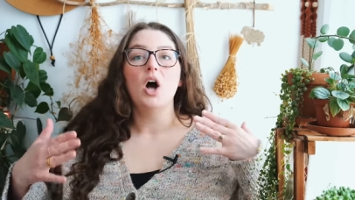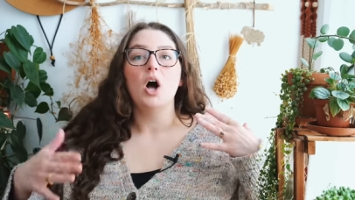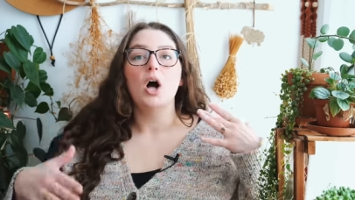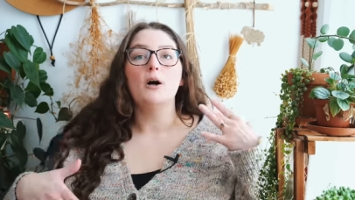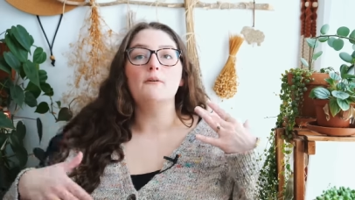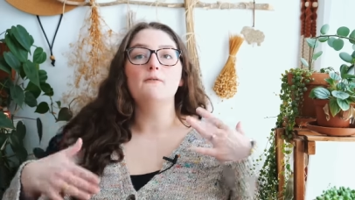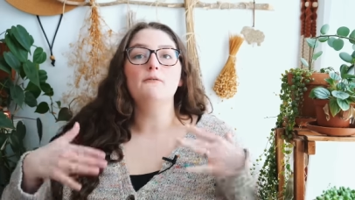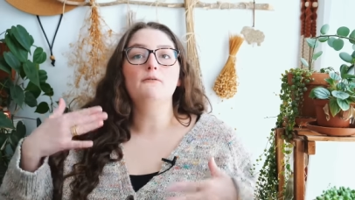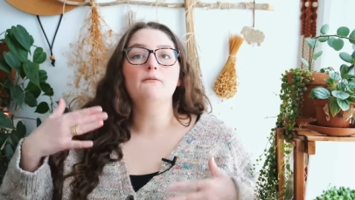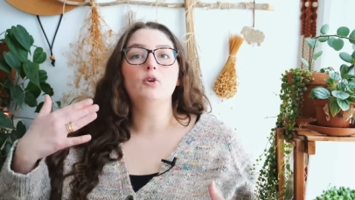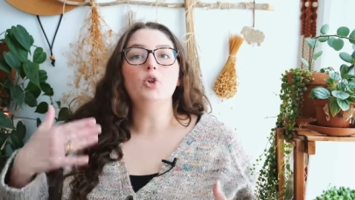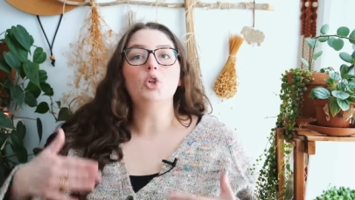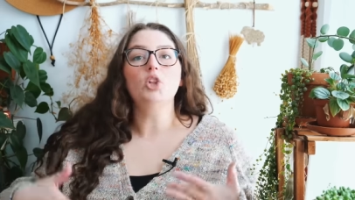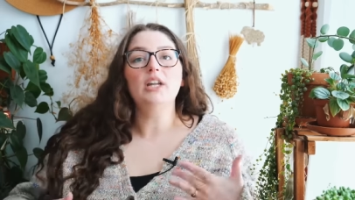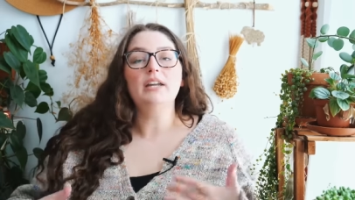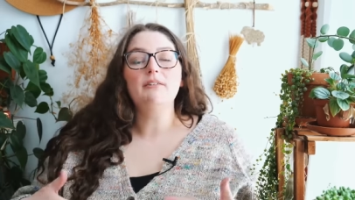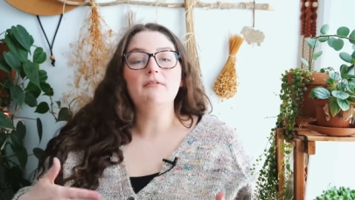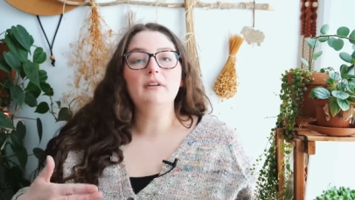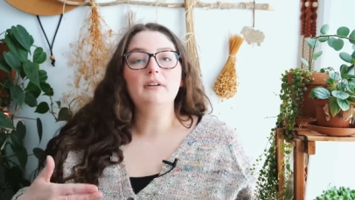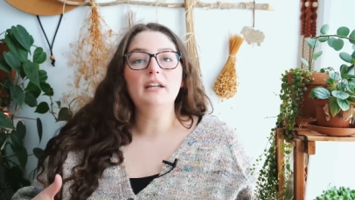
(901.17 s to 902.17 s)
a
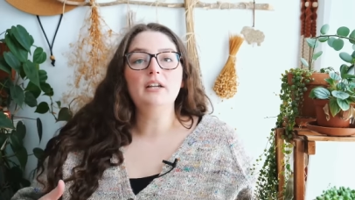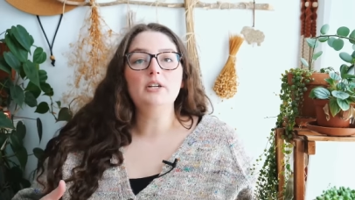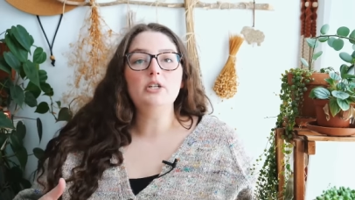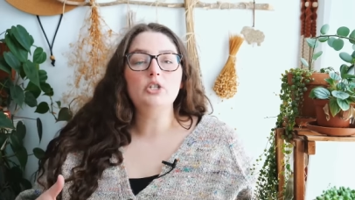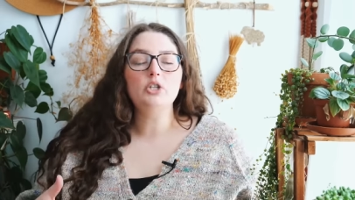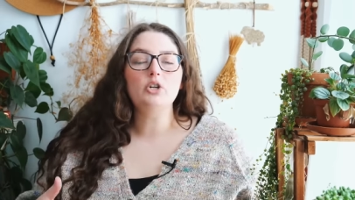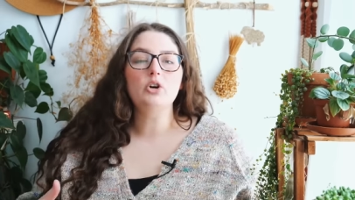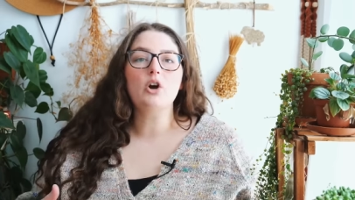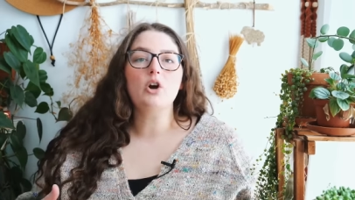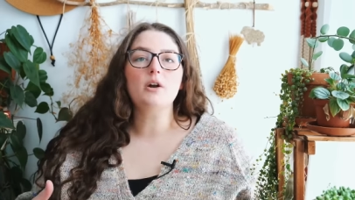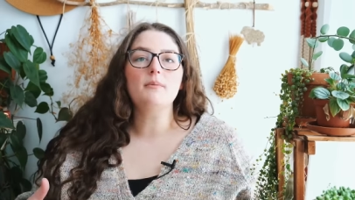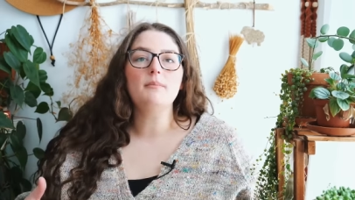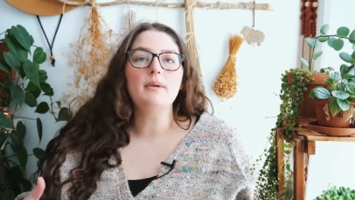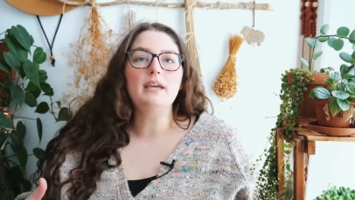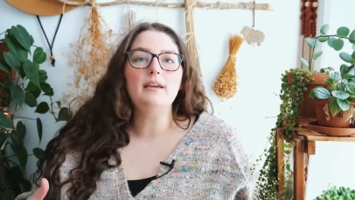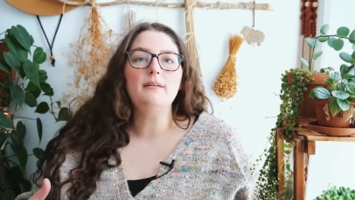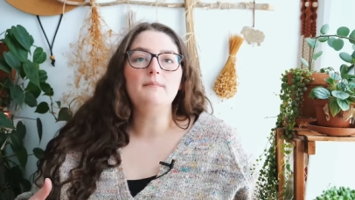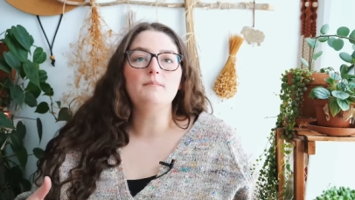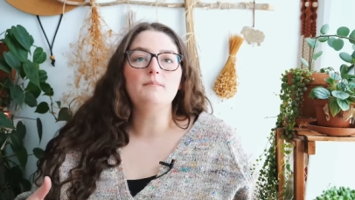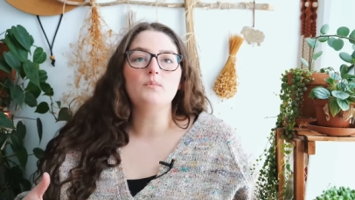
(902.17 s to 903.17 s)
fully finished
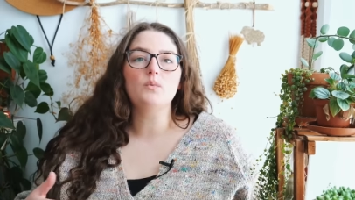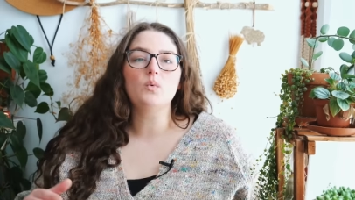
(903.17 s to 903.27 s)
garment.